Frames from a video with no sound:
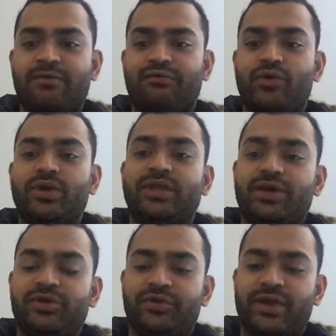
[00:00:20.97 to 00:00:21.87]
focusing
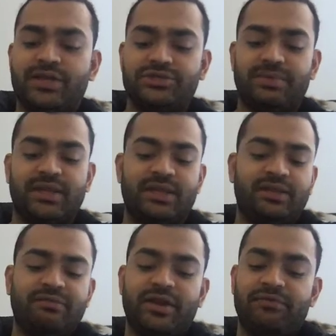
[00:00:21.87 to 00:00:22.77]
on your English because
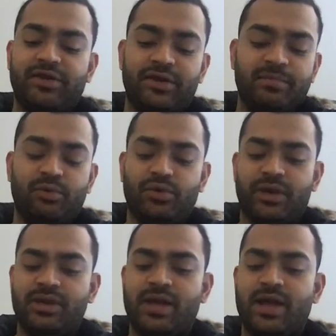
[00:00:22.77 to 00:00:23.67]
that's very, very
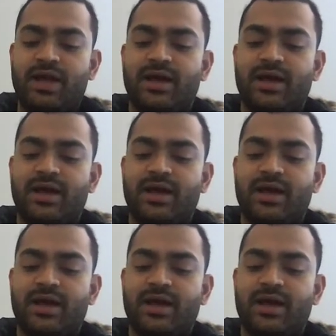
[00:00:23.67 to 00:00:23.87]
important.